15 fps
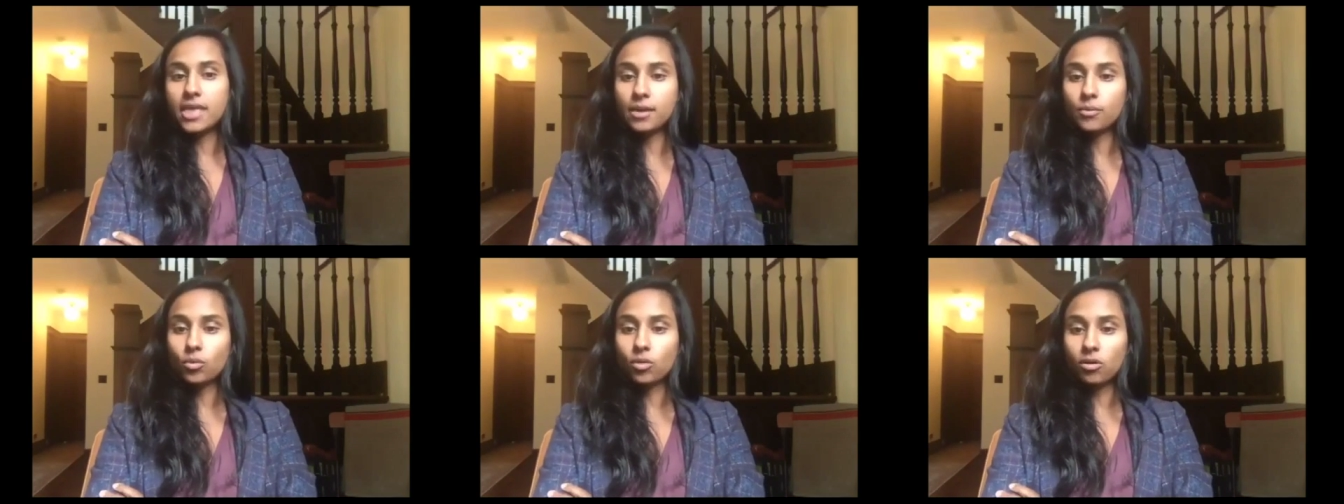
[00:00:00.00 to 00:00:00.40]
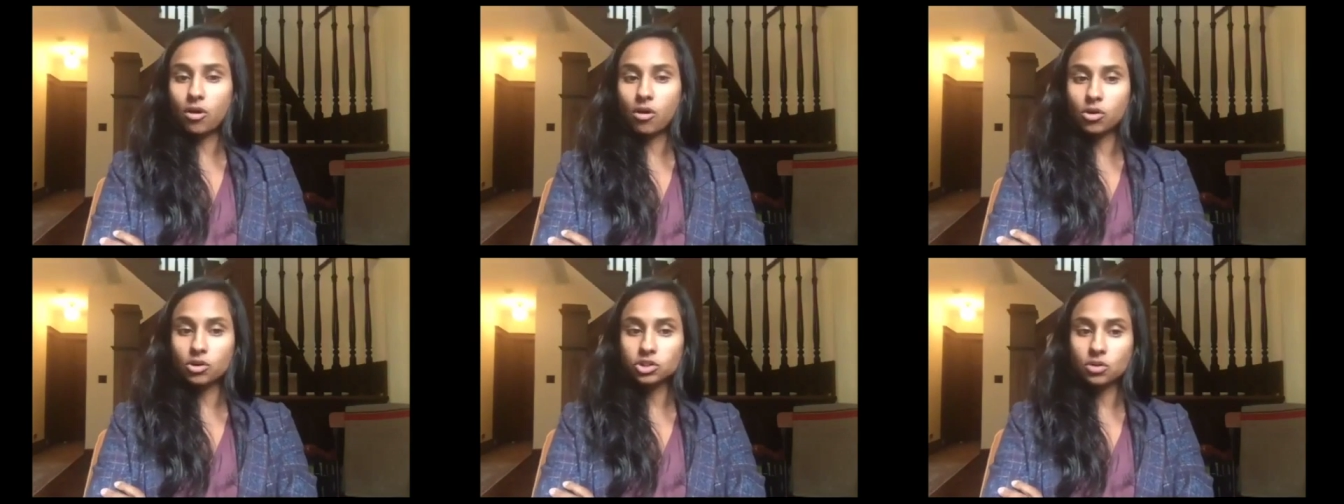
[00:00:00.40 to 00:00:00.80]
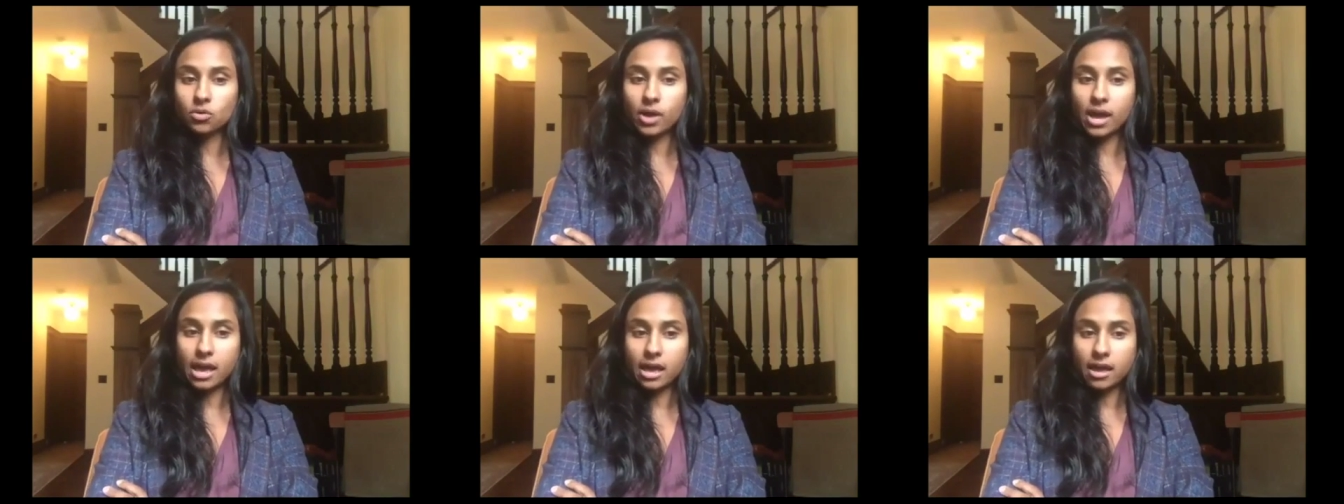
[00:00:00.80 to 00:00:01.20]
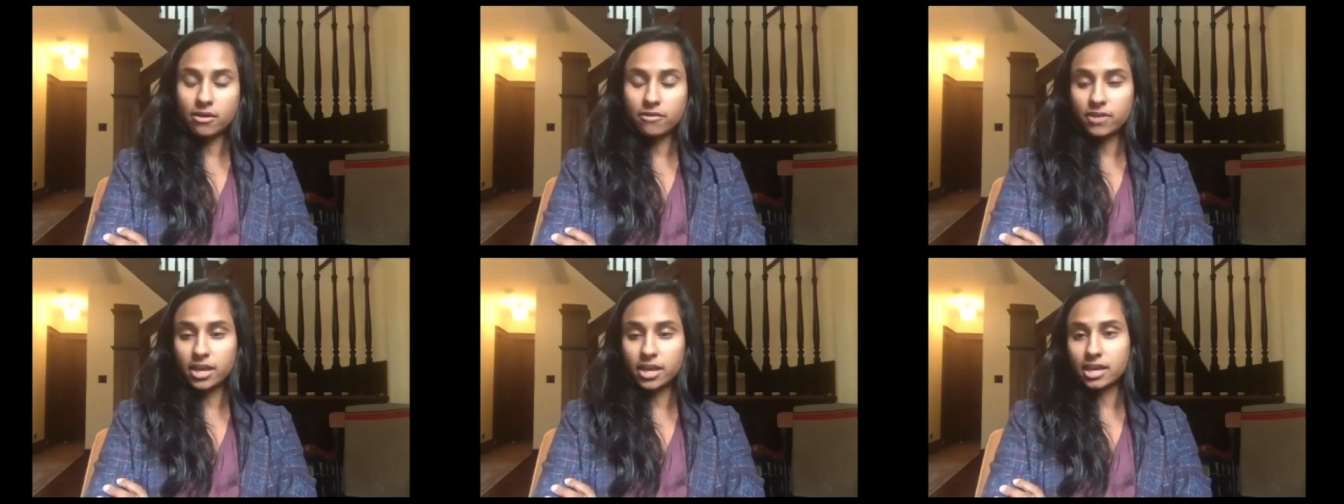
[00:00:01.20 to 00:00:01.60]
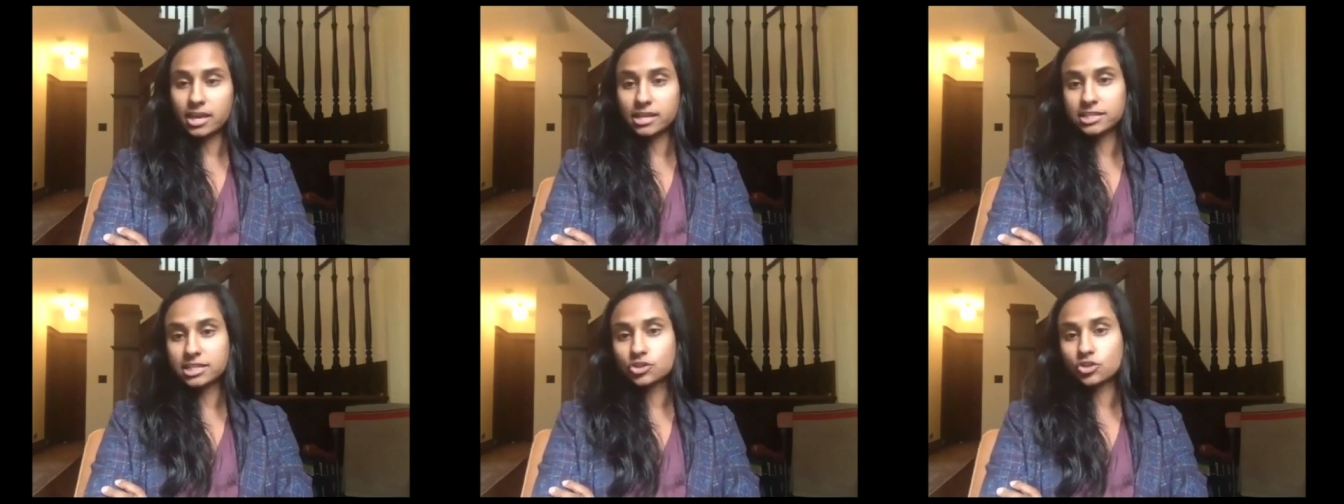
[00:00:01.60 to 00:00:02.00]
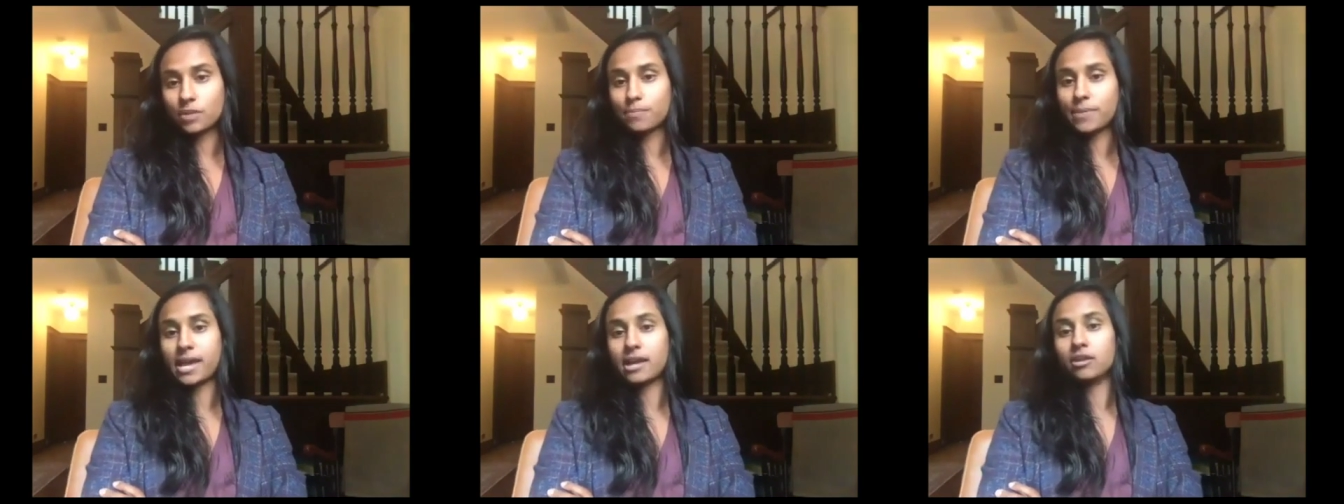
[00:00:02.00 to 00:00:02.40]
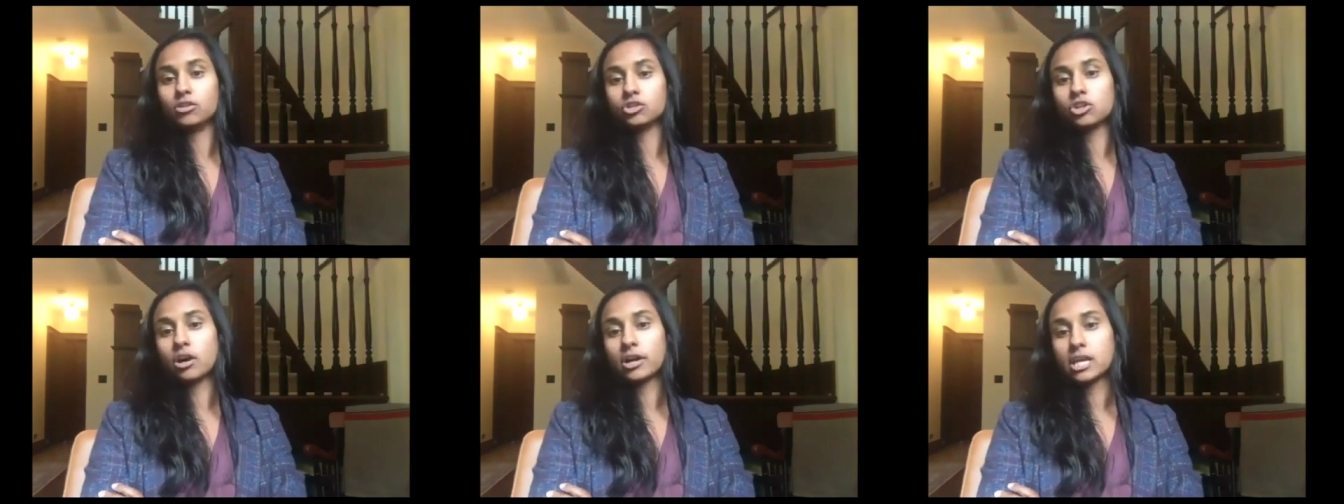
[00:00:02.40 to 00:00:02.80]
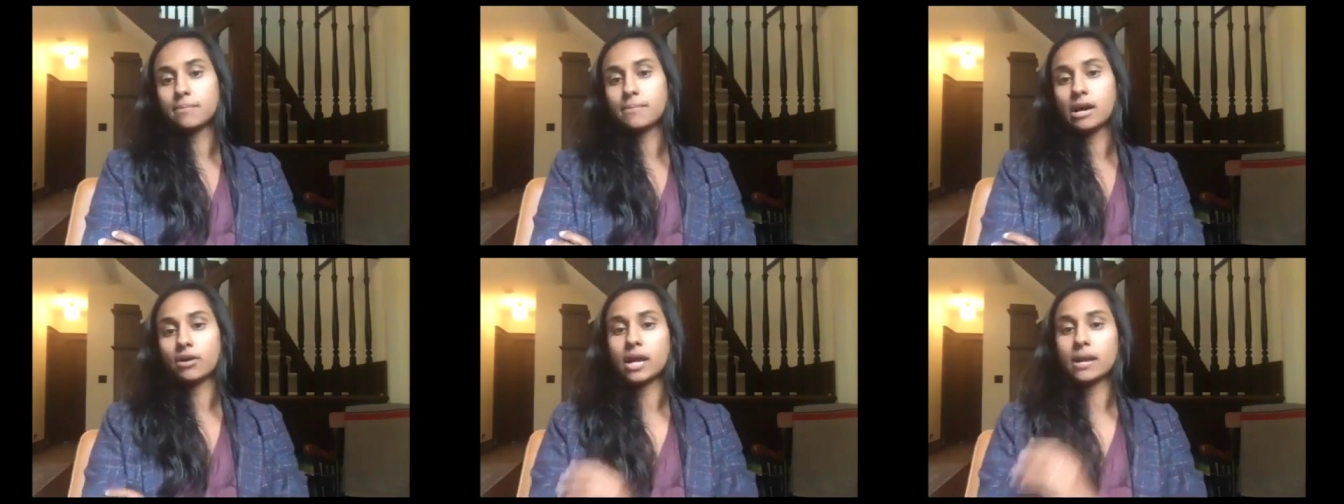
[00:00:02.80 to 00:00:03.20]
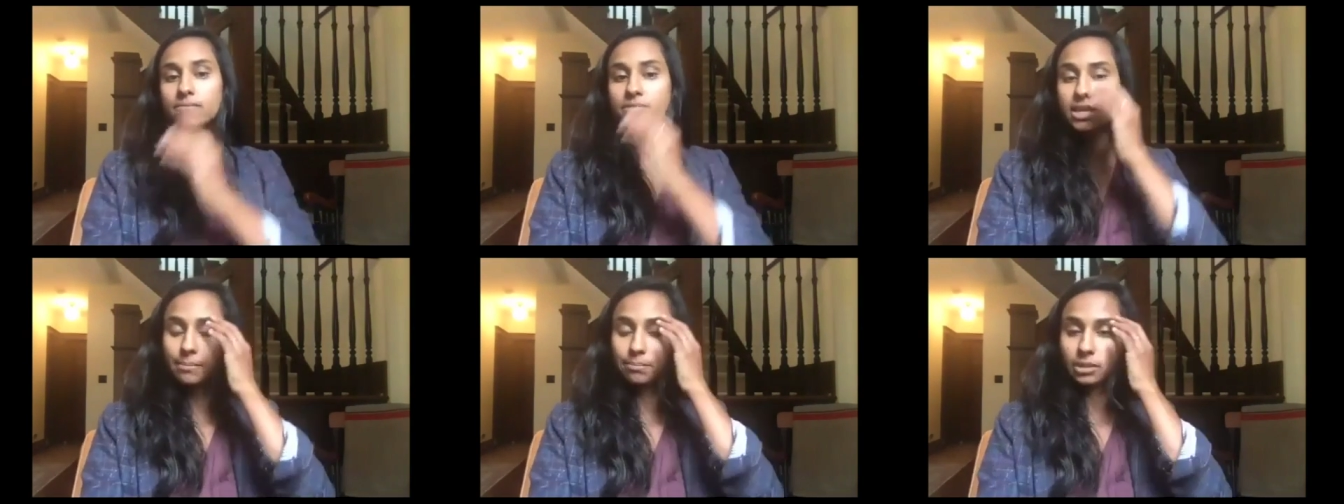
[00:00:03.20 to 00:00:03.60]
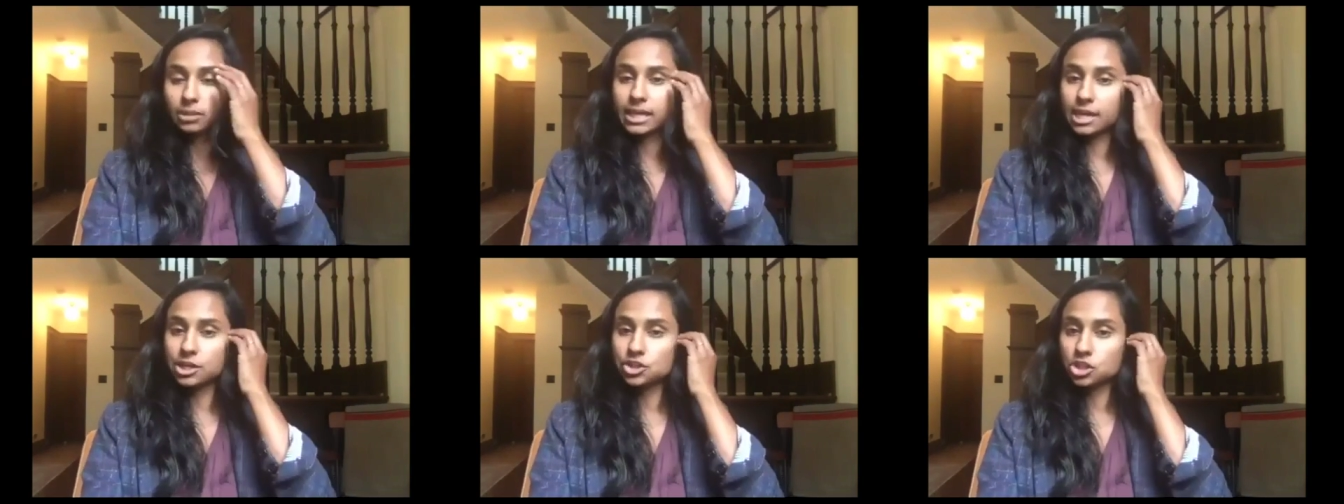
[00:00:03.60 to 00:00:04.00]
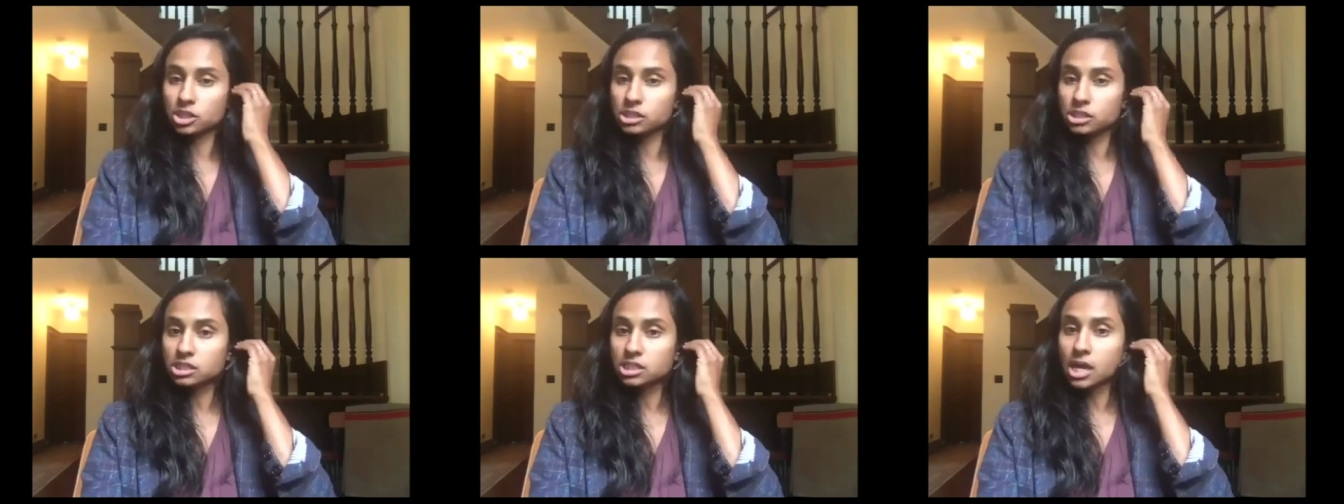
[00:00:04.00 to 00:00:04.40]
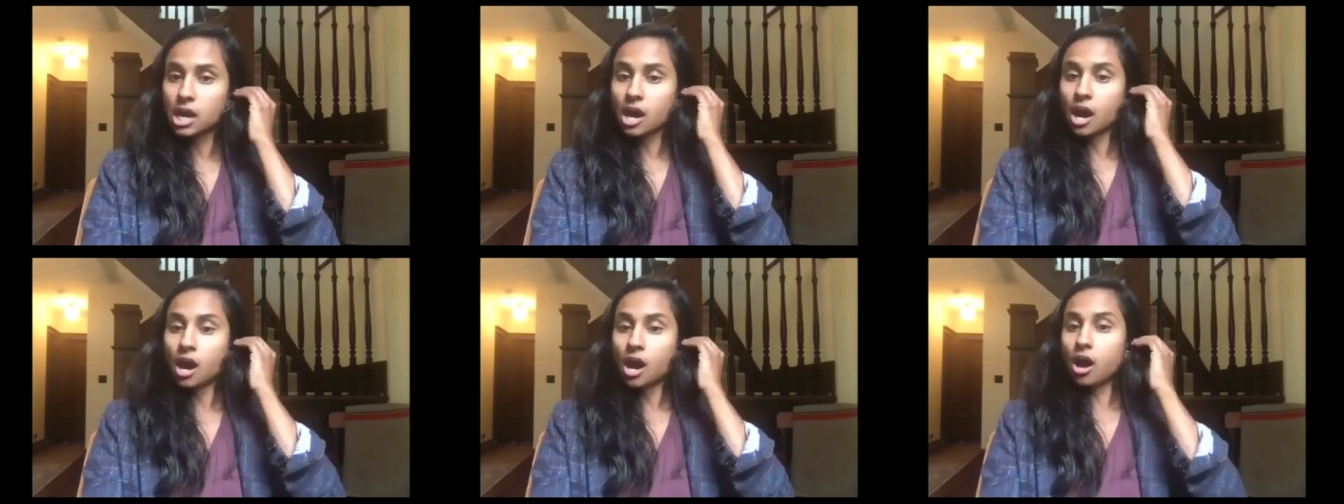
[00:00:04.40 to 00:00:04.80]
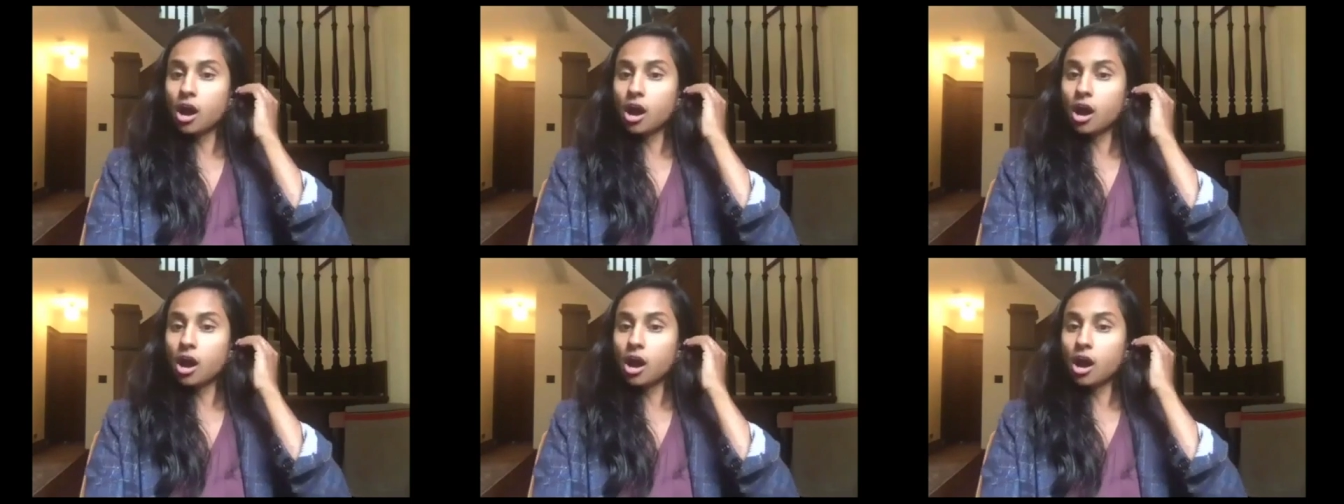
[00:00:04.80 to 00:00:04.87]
And then we'll also have a district panel talking about kind of the implications,